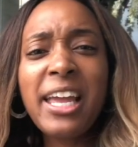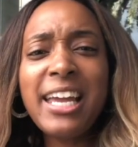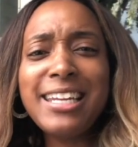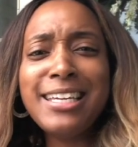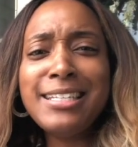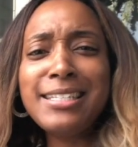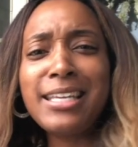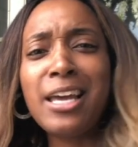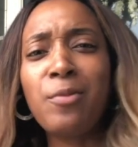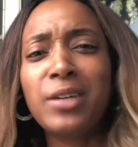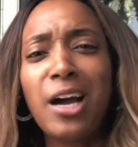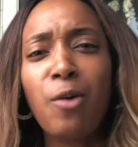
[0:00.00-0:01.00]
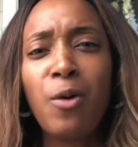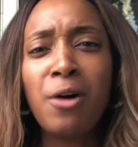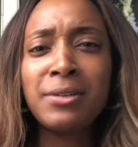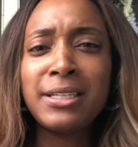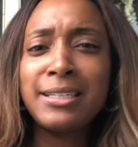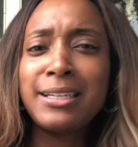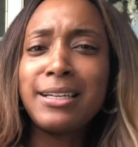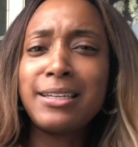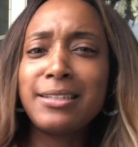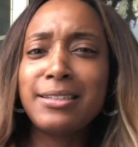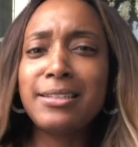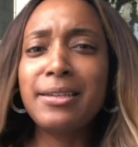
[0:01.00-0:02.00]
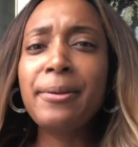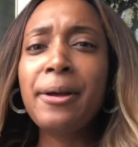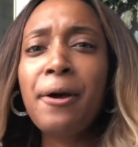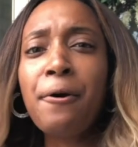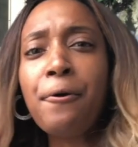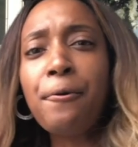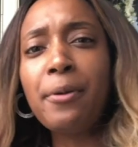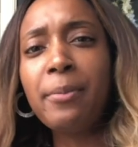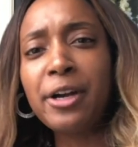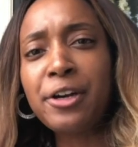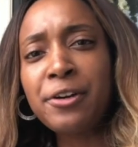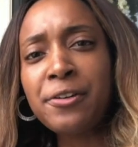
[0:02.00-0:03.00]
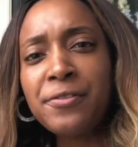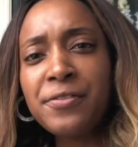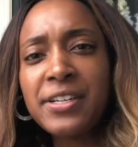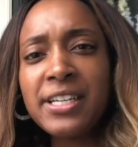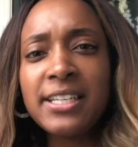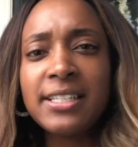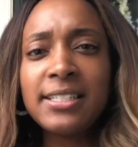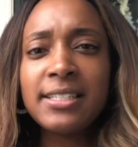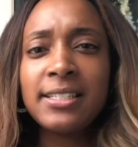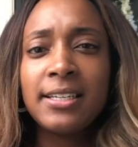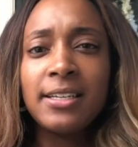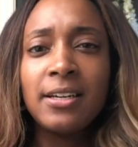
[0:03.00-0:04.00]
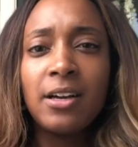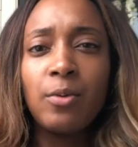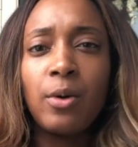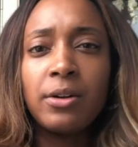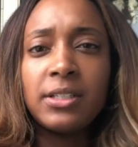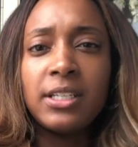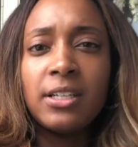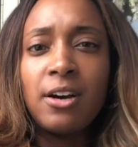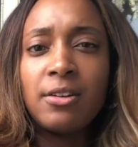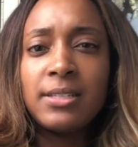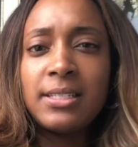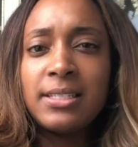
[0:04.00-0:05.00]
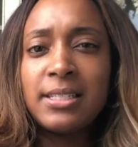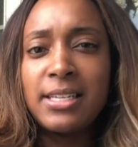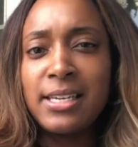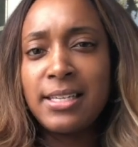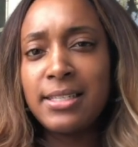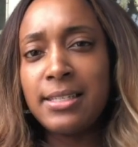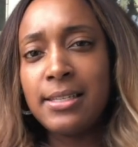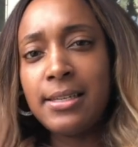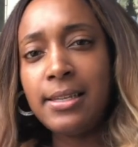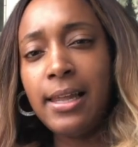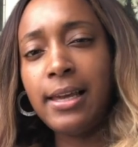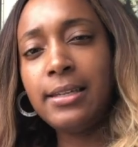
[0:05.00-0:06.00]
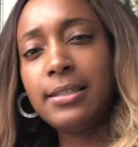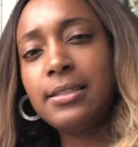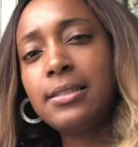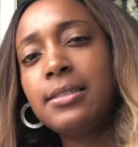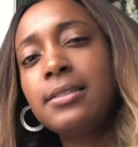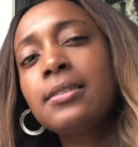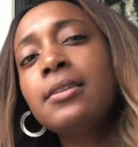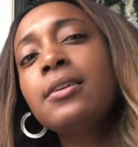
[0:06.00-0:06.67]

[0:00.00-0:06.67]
And he said when I walked in the club with my girlfriends, walked in all sexy like this.